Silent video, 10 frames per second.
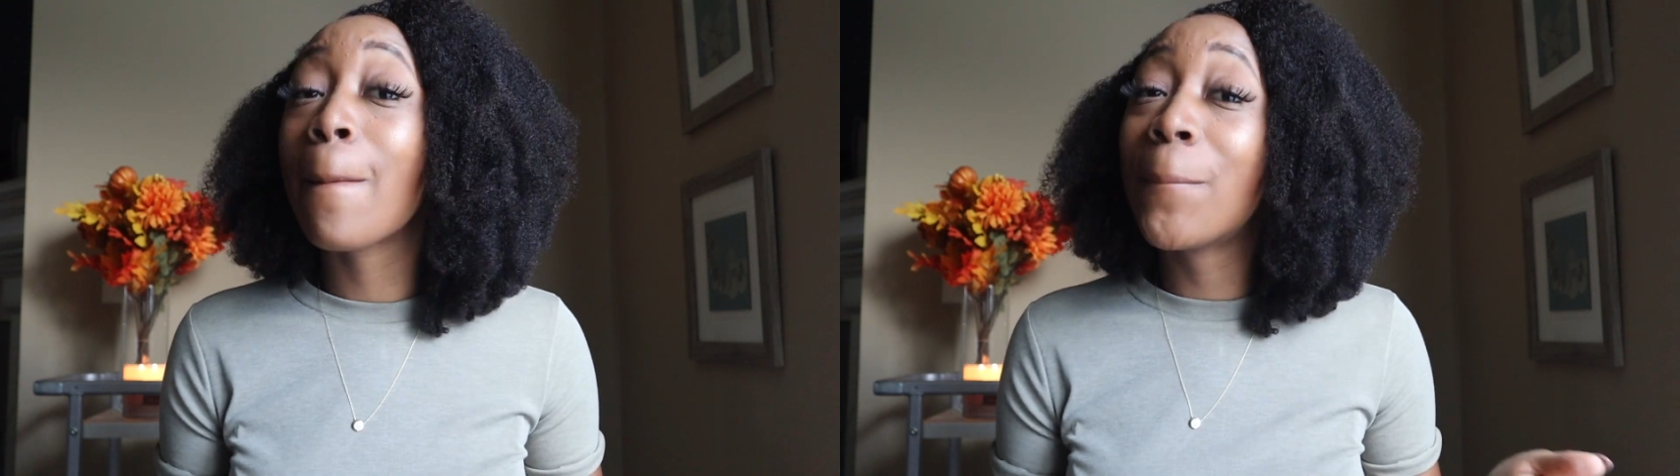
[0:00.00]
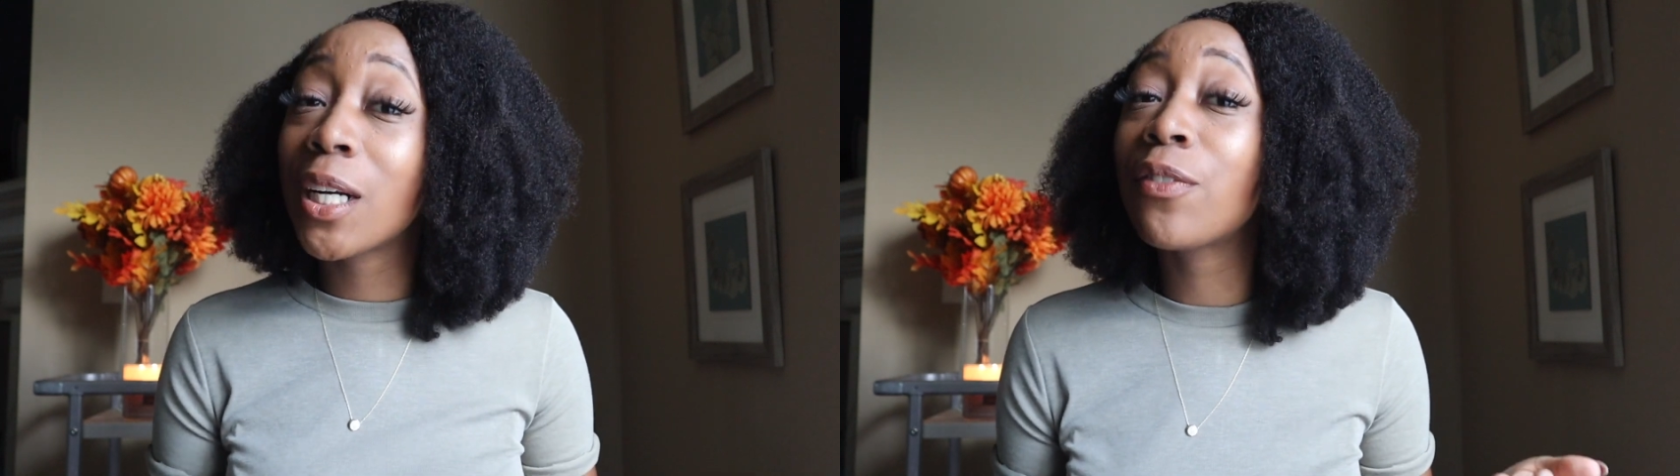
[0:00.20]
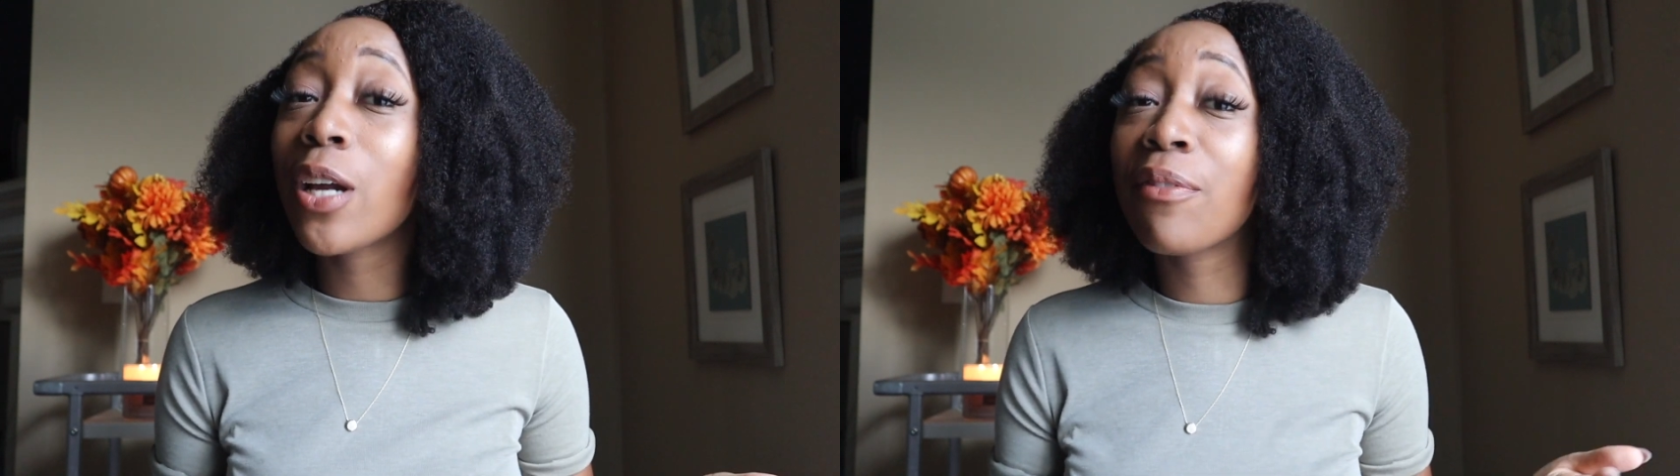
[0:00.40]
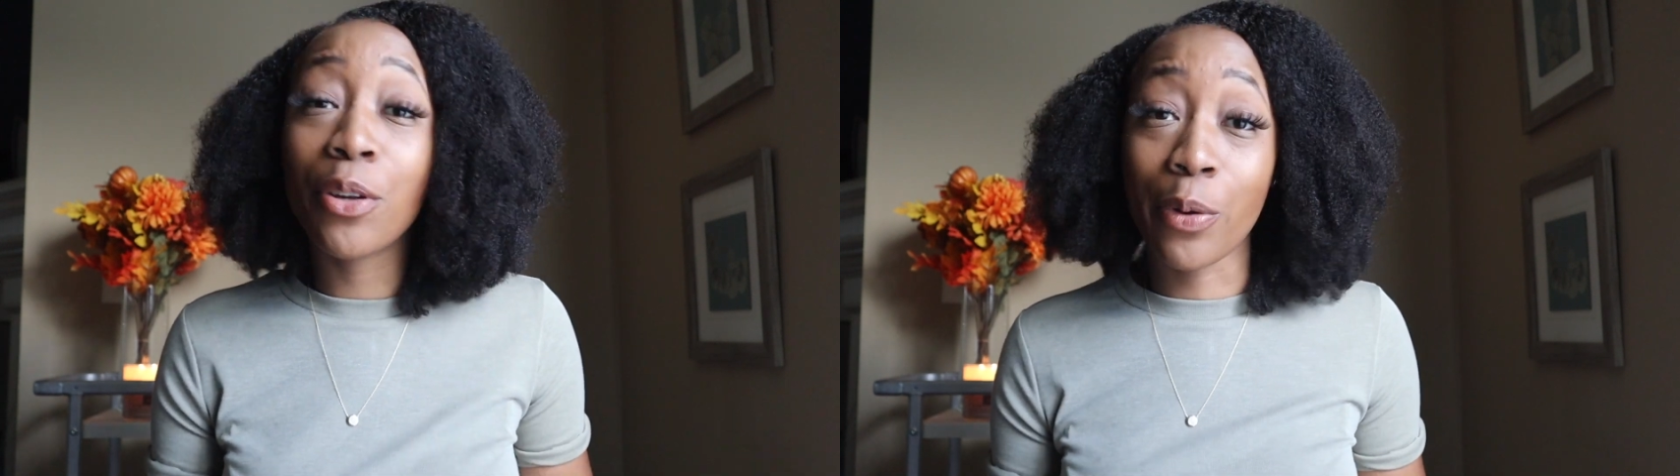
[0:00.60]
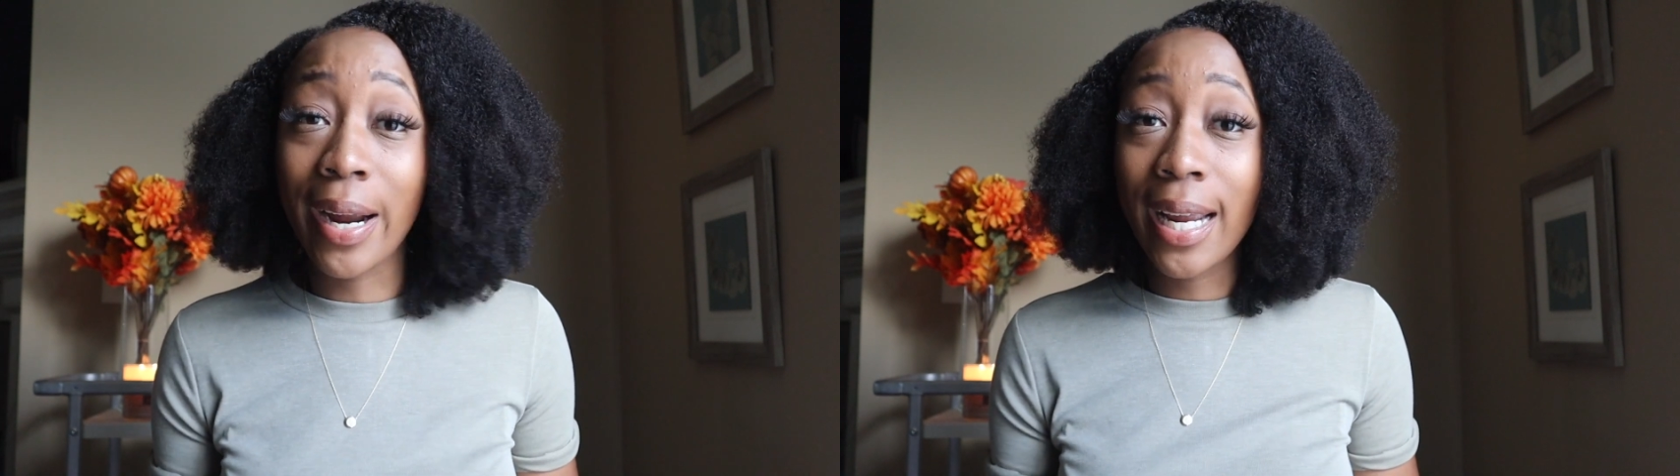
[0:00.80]
But if you have the
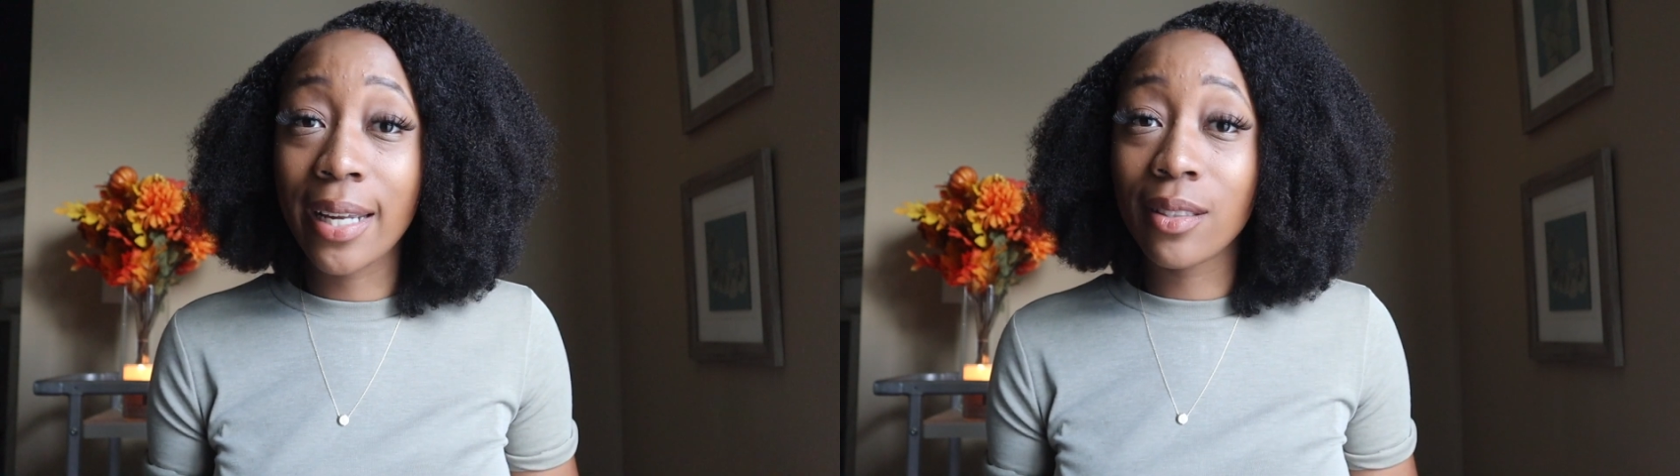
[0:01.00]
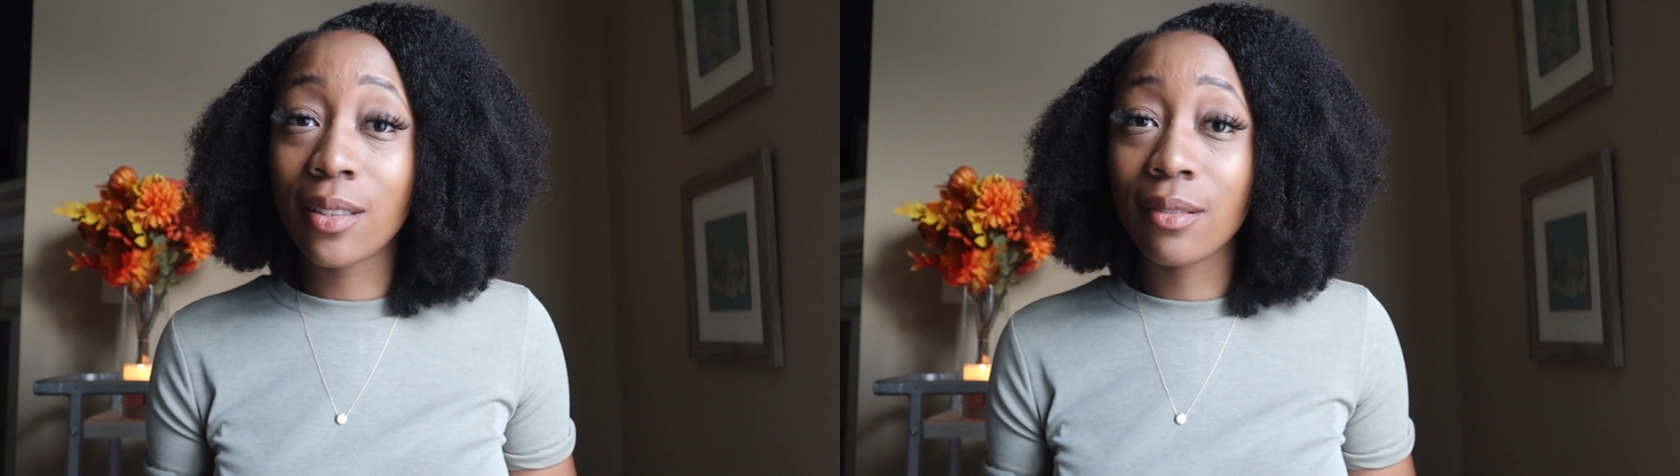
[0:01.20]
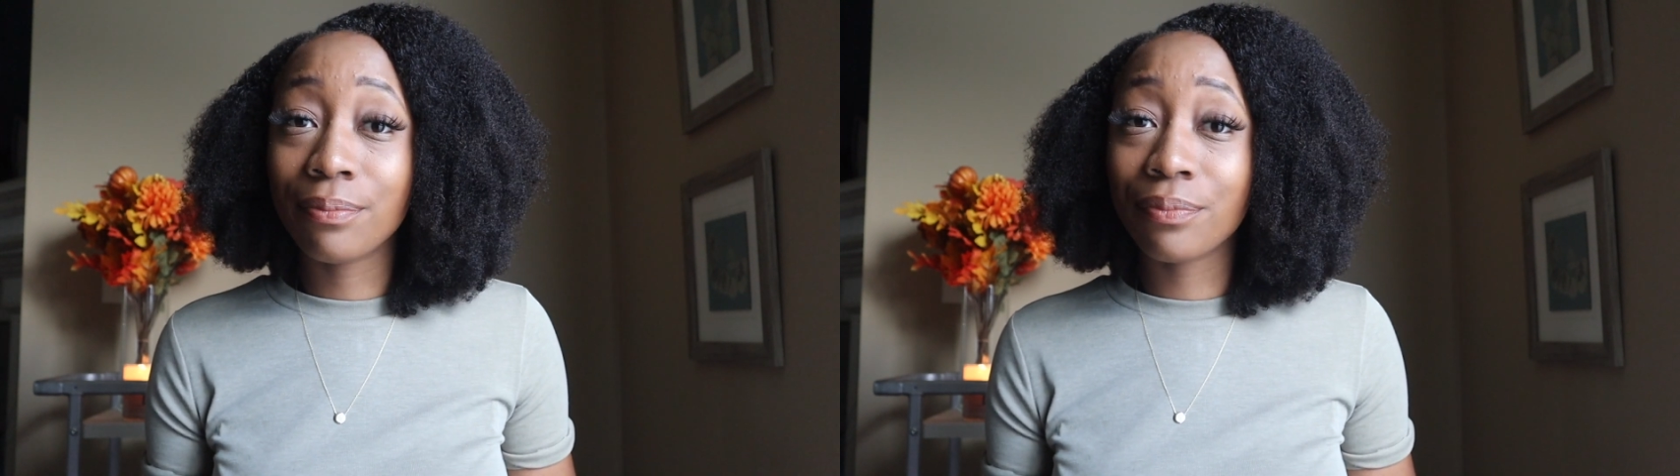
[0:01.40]
grades,